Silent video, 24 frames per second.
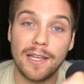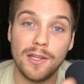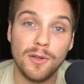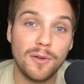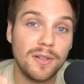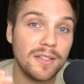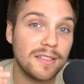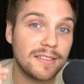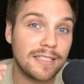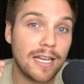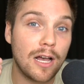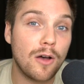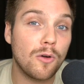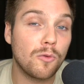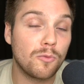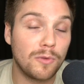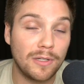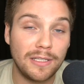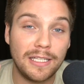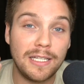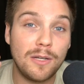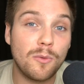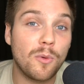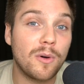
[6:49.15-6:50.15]
You can sell
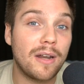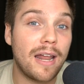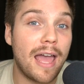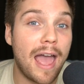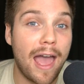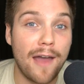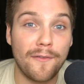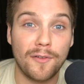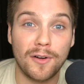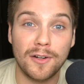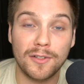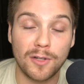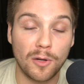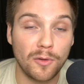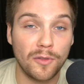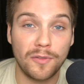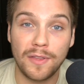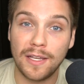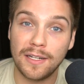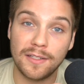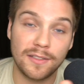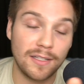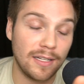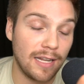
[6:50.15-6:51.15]
really whatever. Don't
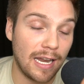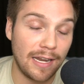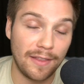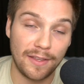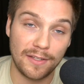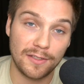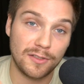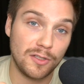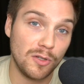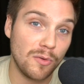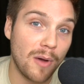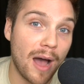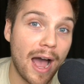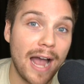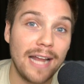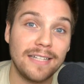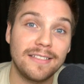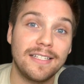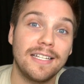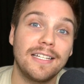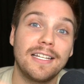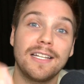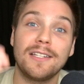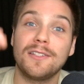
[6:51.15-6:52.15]
think anything's too high
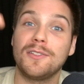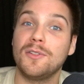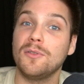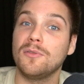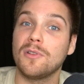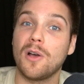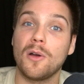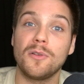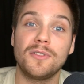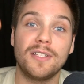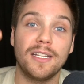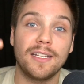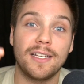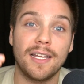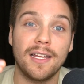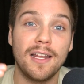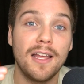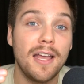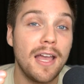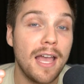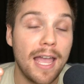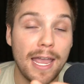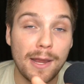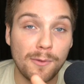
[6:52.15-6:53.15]
ticket, too low ticket.
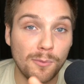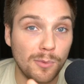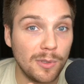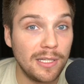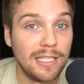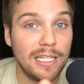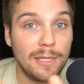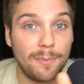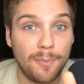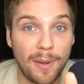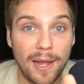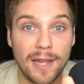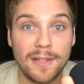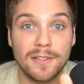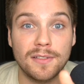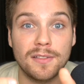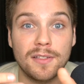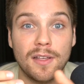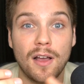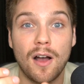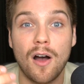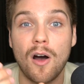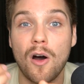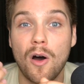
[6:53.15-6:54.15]
It really depends
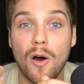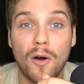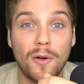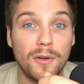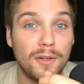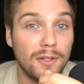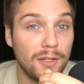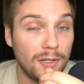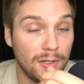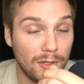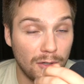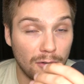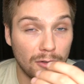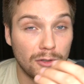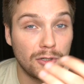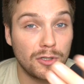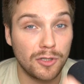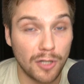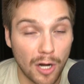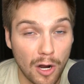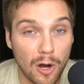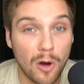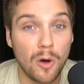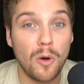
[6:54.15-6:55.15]
on your
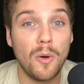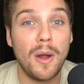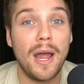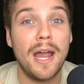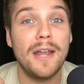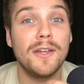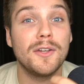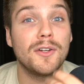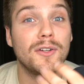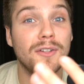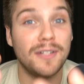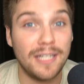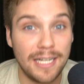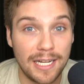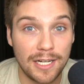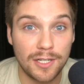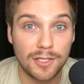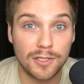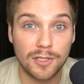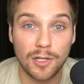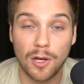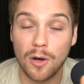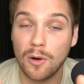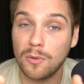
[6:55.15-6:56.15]
show and your
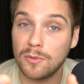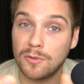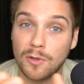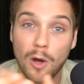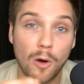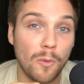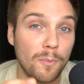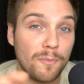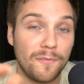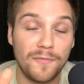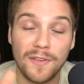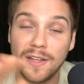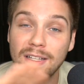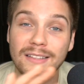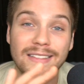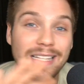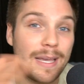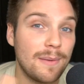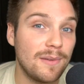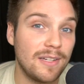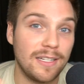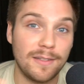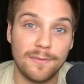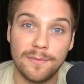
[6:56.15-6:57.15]
niche. So don't feel
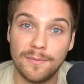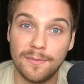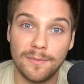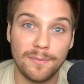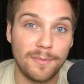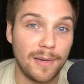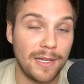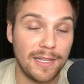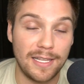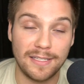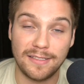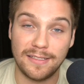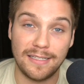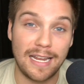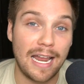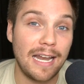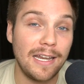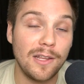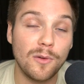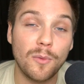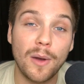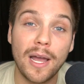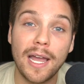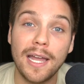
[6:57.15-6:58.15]
limited by this in
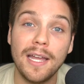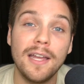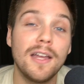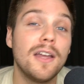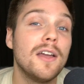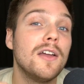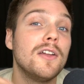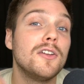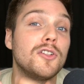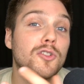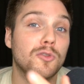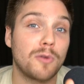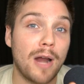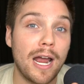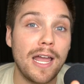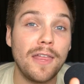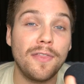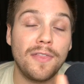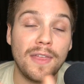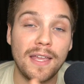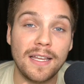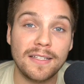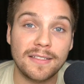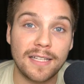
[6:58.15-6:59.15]
any way. Try
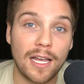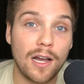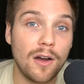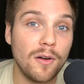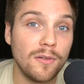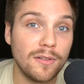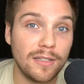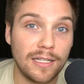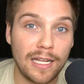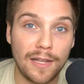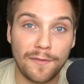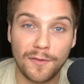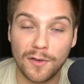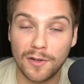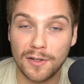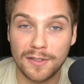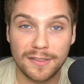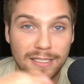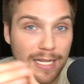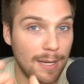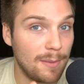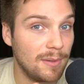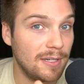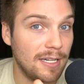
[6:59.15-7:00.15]
things out. If you're
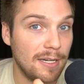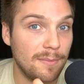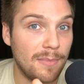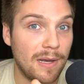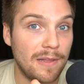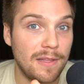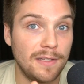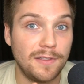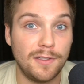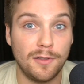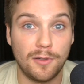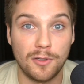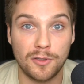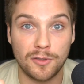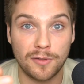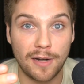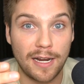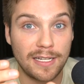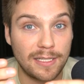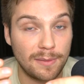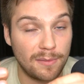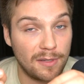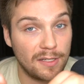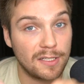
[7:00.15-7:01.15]
intimidated by this, you could
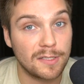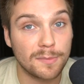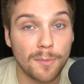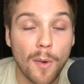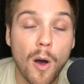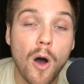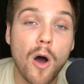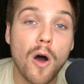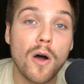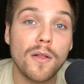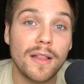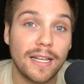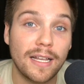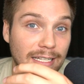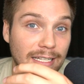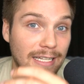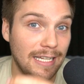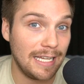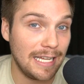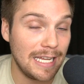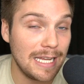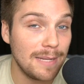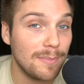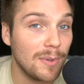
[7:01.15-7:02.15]
try something small an
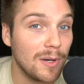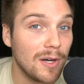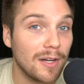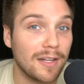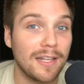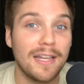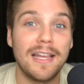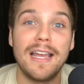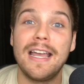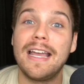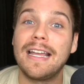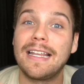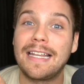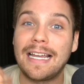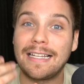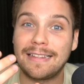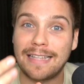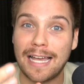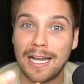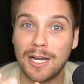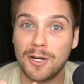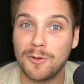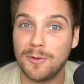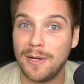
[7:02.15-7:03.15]
ebook, get
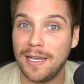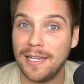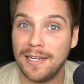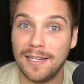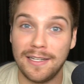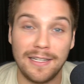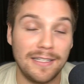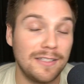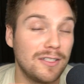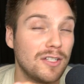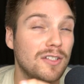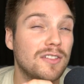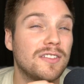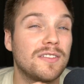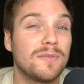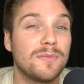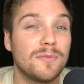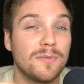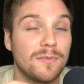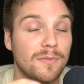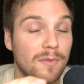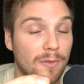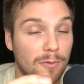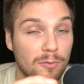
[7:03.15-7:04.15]
that created and just
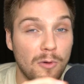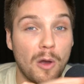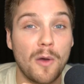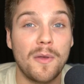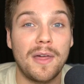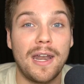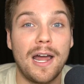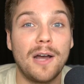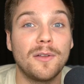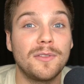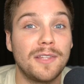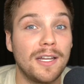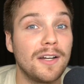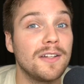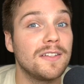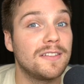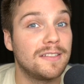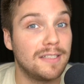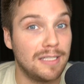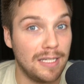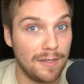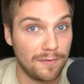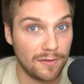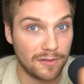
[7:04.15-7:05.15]
throw that out there and
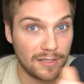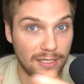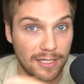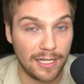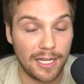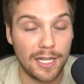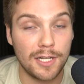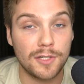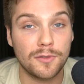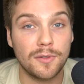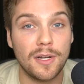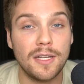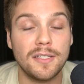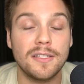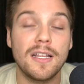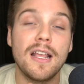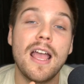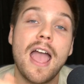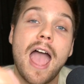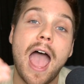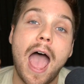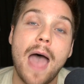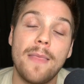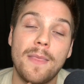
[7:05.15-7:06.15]
see if there's any interest
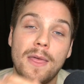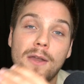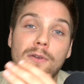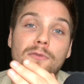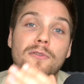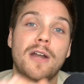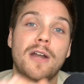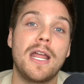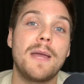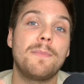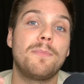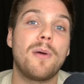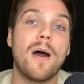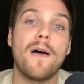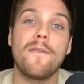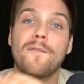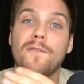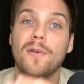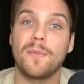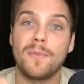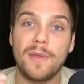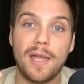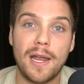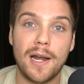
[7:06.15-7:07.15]
and then ramp up
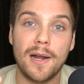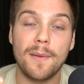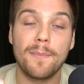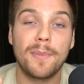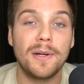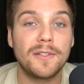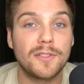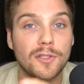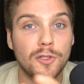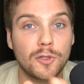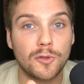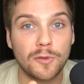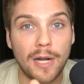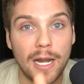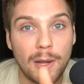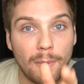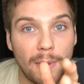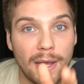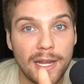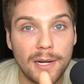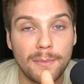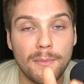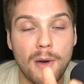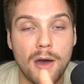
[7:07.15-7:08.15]
from there. But it's a great
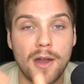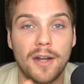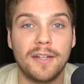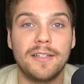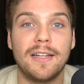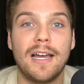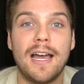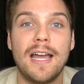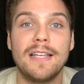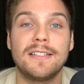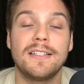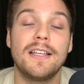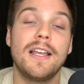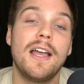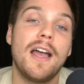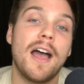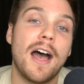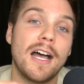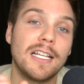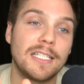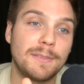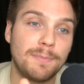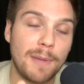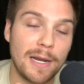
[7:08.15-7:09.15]
way to monetize,
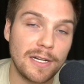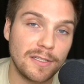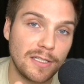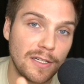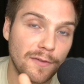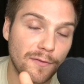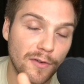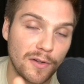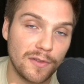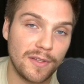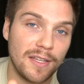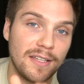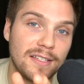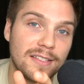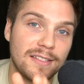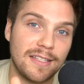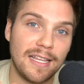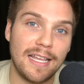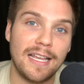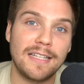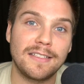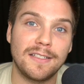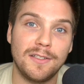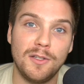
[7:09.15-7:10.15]
especially for these
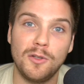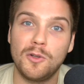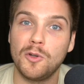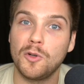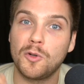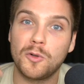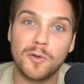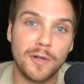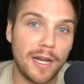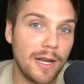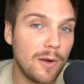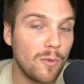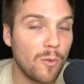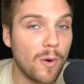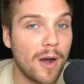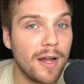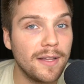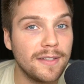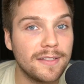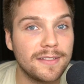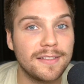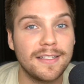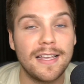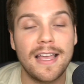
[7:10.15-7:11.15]
things that you can create
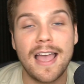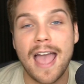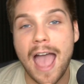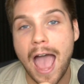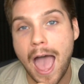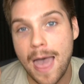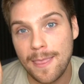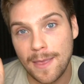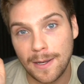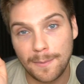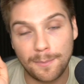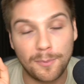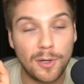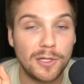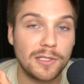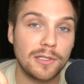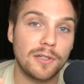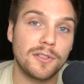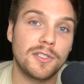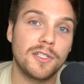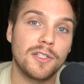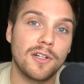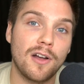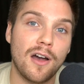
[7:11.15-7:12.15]
once and then push
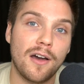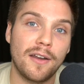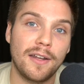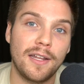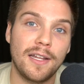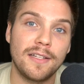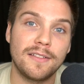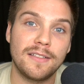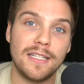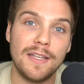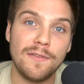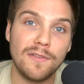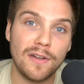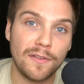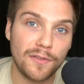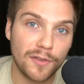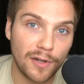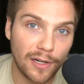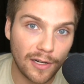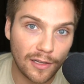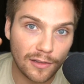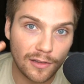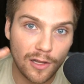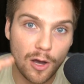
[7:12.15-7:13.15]
out to your audience. Even if they're
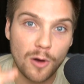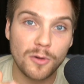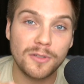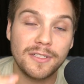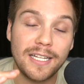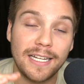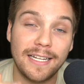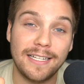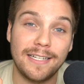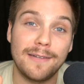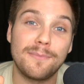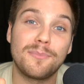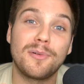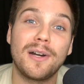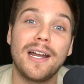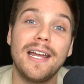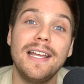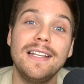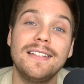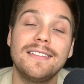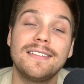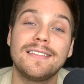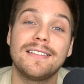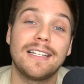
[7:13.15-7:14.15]
at a low ticketed
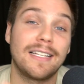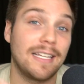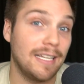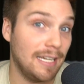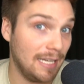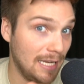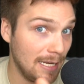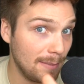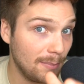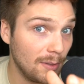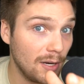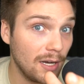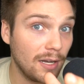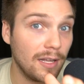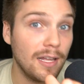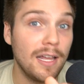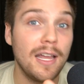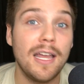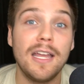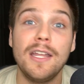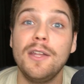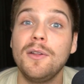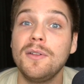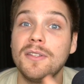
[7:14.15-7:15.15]
price, like an ebook,
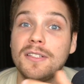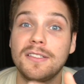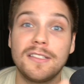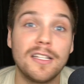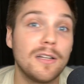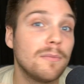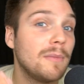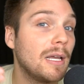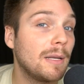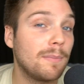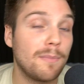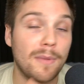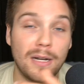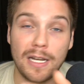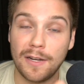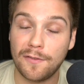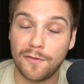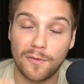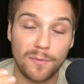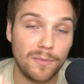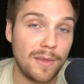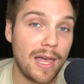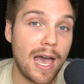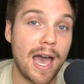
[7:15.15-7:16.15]
you can still make money
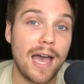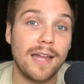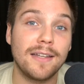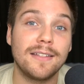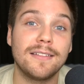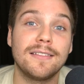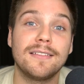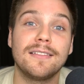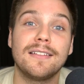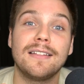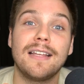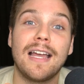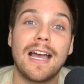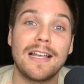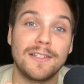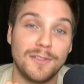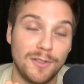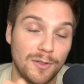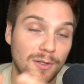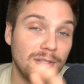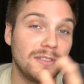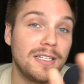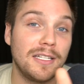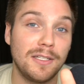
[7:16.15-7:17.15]
from that as
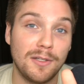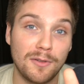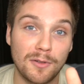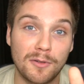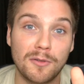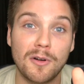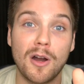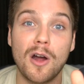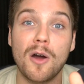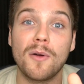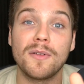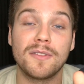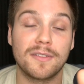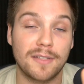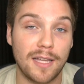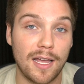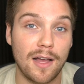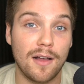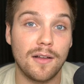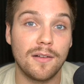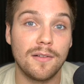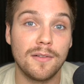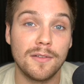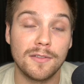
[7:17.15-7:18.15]
you continue to grow and
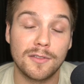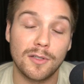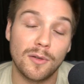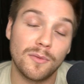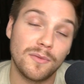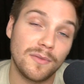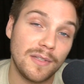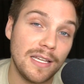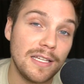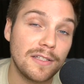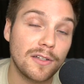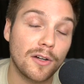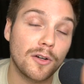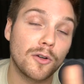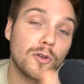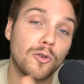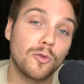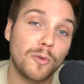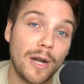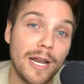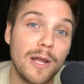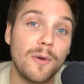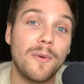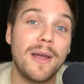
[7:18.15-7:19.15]
scale. So these are
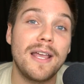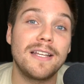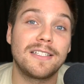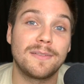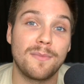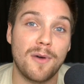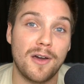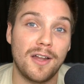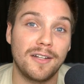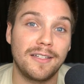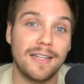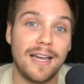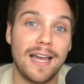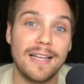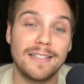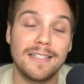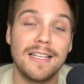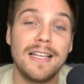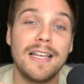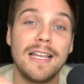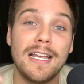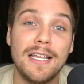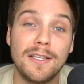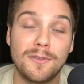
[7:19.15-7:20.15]
great ways to monetize
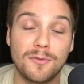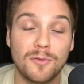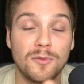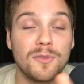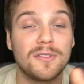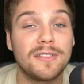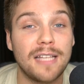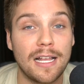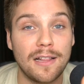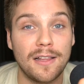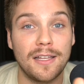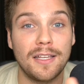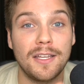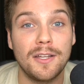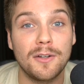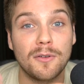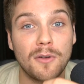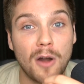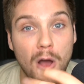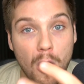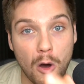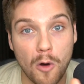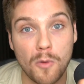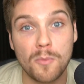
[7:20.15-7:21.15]
is through selling
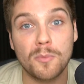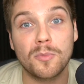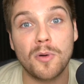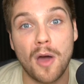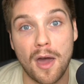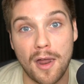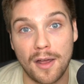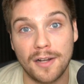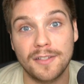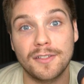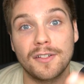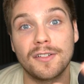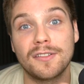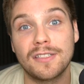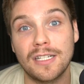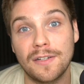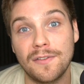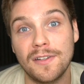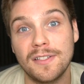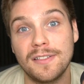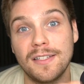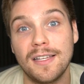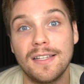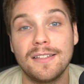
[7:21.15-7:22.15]
your own products or
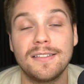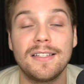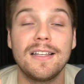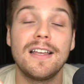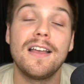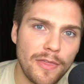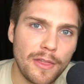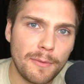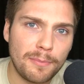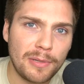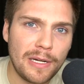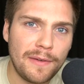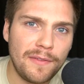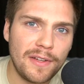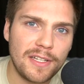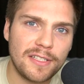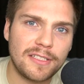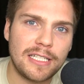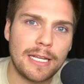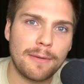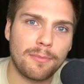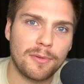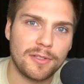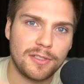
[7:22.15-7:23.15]
services. The previous
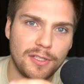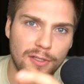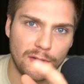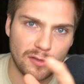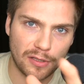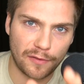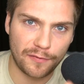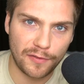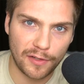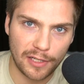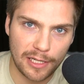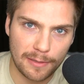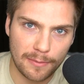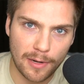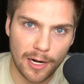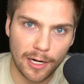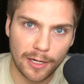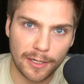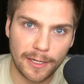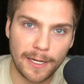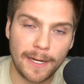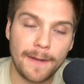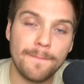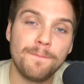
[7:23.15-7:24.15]
tip was to use affiliate
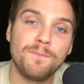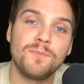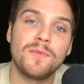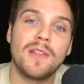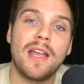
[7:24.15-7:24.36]
marketing.